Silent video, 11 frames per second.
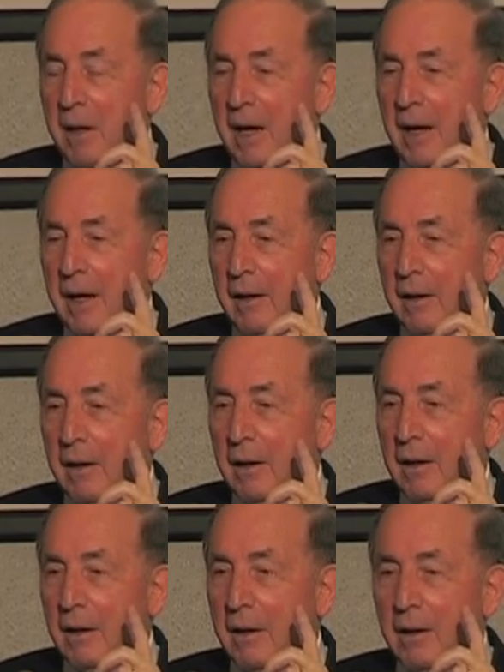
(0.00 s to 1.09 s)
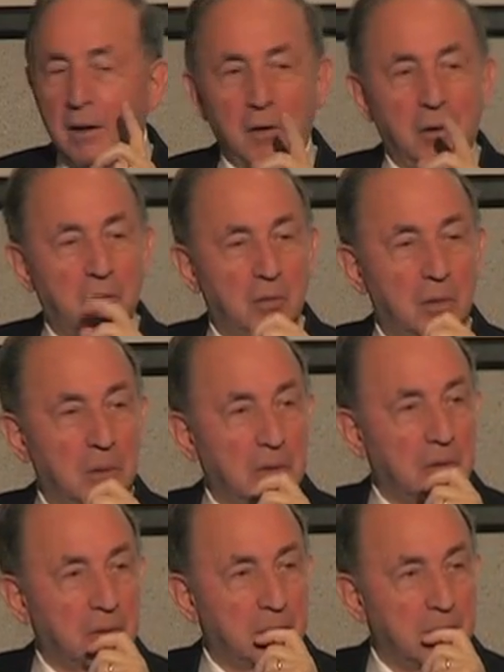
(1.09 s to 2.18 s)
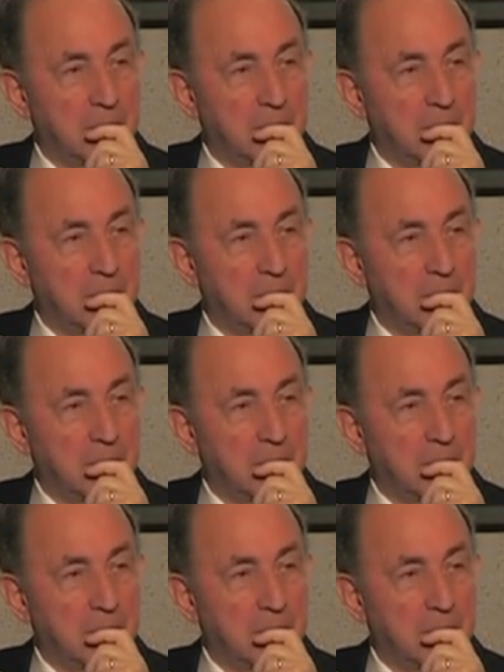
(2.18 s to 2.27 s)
by those rules.